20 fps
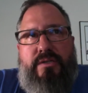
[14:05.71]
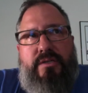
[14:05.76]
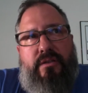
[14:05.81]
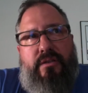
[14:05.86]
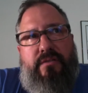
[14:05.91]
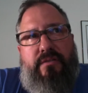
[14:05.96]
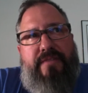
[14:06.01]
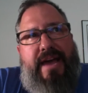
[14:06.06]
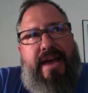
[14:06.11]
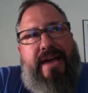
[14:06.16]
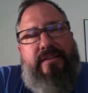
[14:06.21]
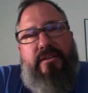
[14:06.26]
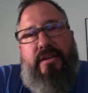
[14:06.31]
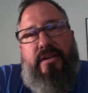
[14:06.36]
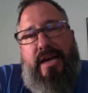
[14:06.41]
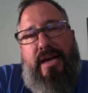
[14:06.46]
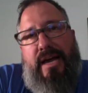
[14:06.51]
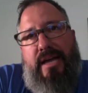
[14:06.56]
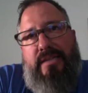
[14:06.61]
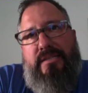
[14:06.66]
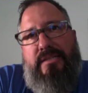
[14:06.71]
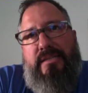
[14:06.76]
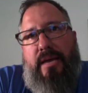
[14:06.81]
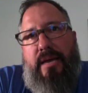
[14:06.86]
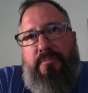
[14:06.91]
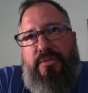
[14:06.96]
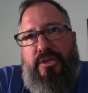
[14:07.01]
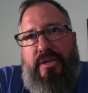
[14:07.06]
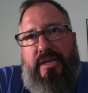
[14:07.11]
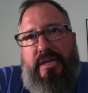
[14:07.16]
So the FAKTR
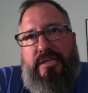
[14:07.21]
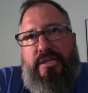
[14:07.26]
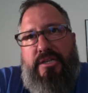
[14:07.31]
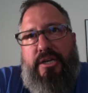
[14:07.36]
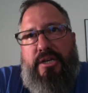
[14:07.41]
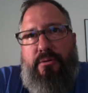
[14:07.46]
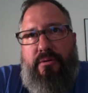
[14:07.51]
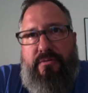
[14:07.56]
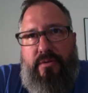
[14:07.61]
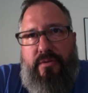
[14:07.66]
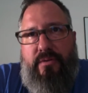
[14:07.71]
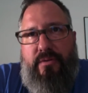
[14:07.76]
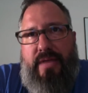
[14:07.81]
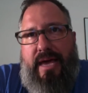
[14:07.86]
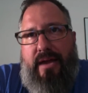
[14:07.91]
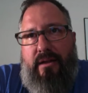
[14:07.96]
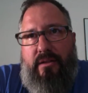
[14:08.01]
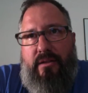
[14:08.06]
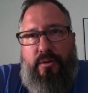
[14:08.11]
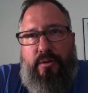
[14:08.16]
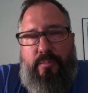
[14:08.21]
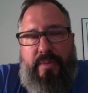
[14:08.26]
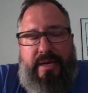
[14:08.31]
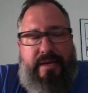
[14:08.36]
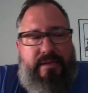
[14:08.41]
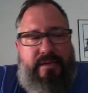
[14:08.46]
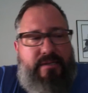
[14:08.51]
concepts, you guys are going to review that a little bit.